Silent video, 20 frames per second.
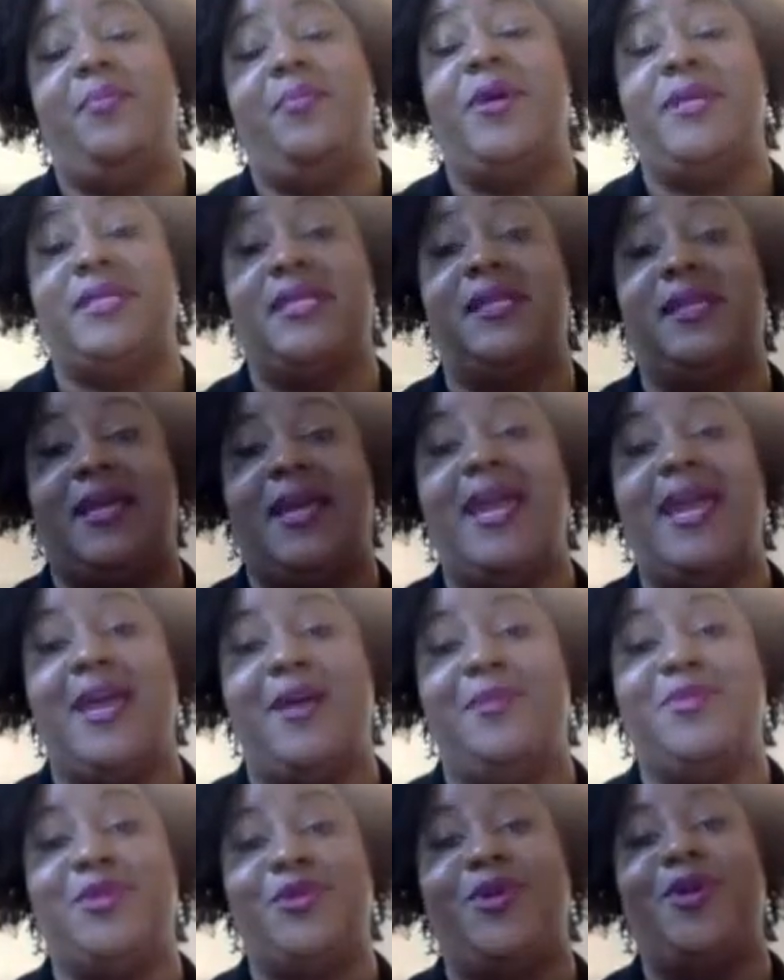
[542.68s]
presently
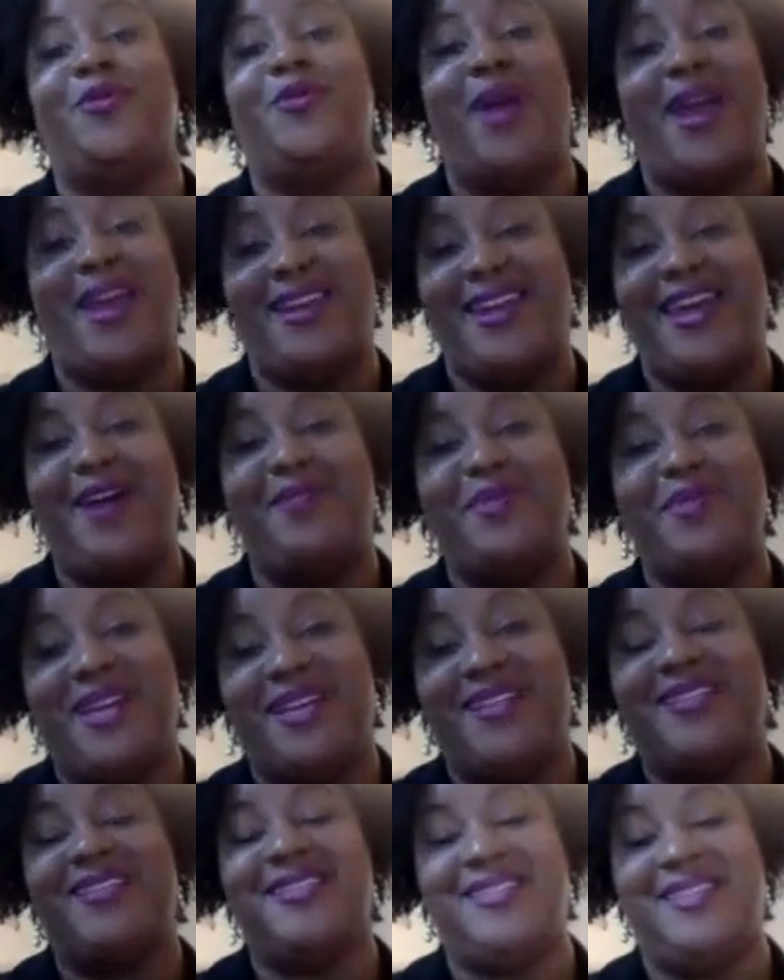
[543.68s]
am doing right now,
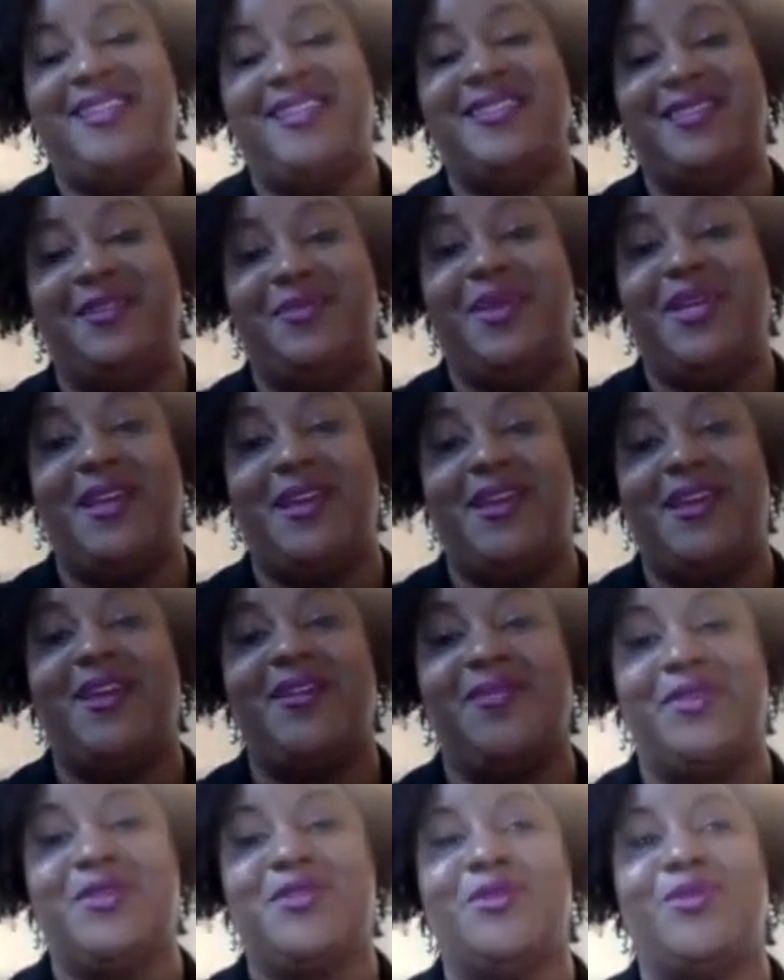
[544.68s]
because this is the beginning
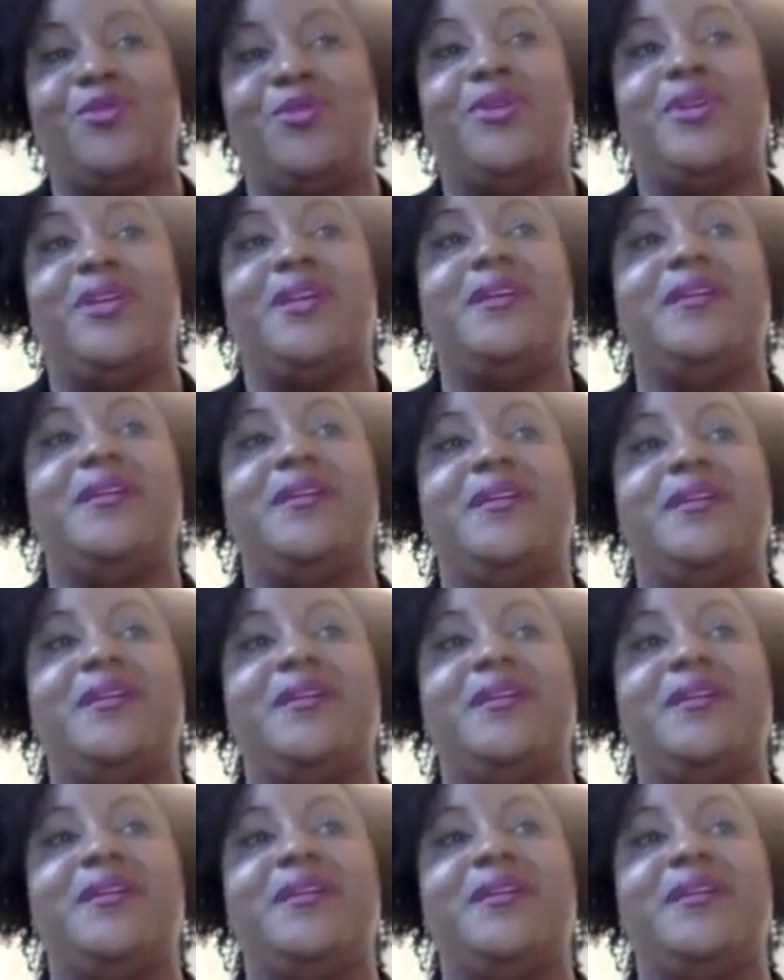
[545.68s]
of the school year.